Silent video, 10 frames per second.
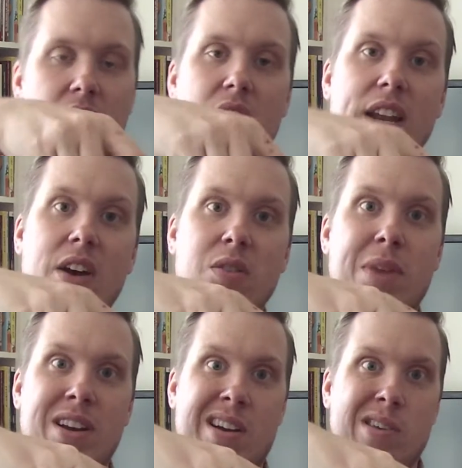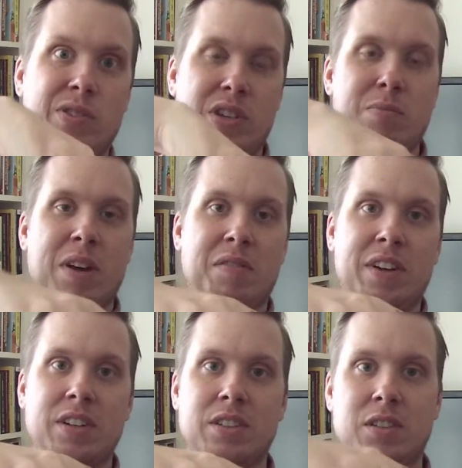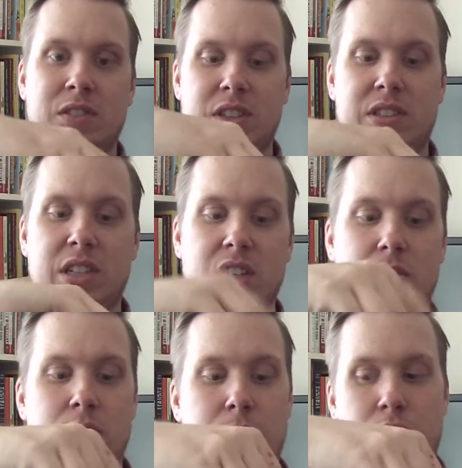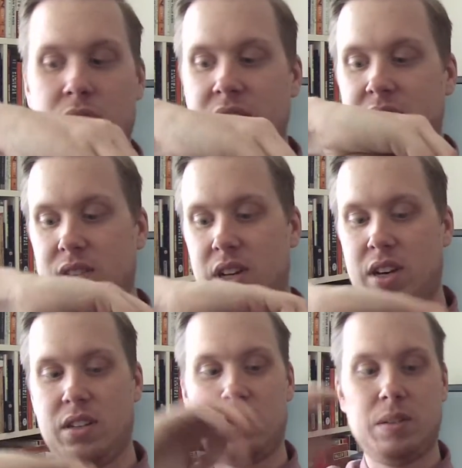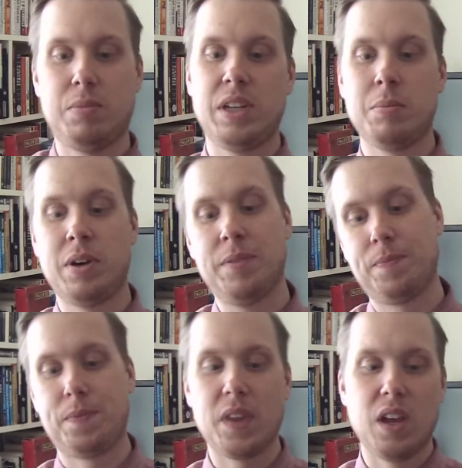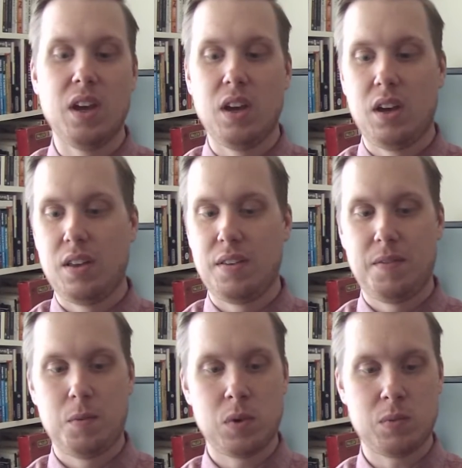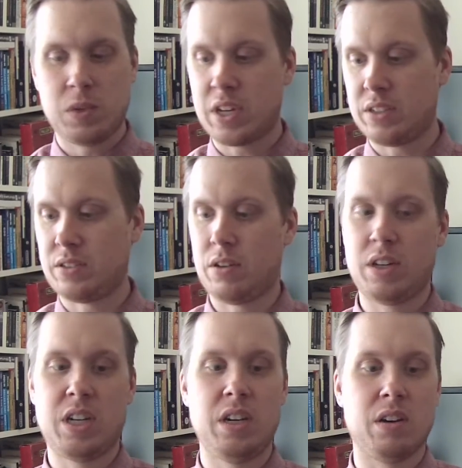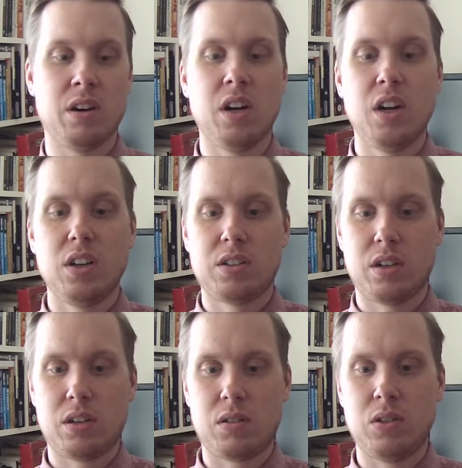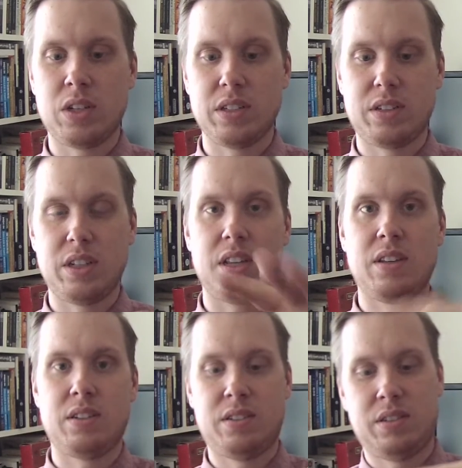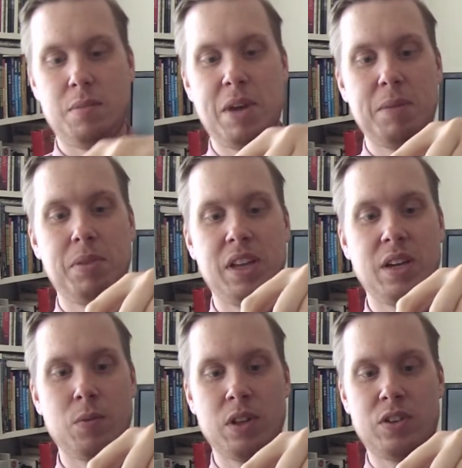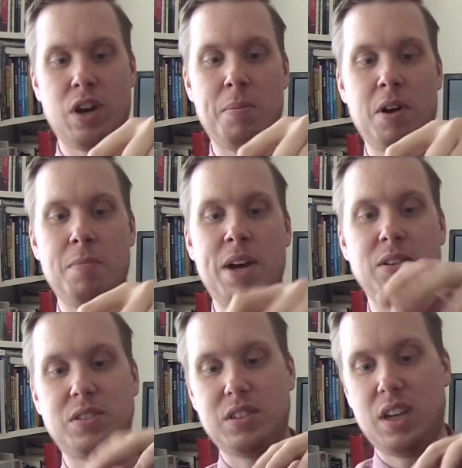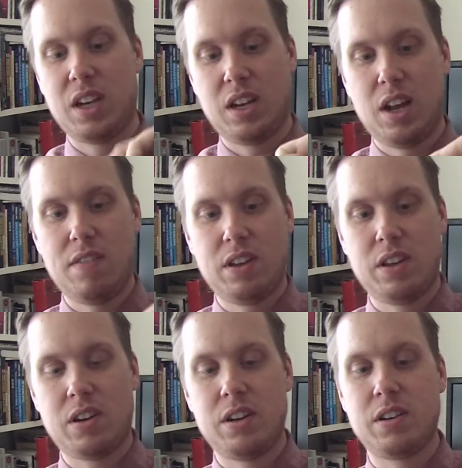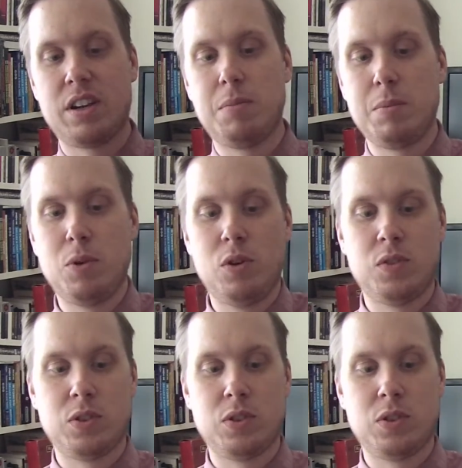Now, you might not use it. You might find yourself just sticking to it pretty simply, but we'll get started here. So you can see that this is the main plate where the tripod mounts, and everything on here can be moved.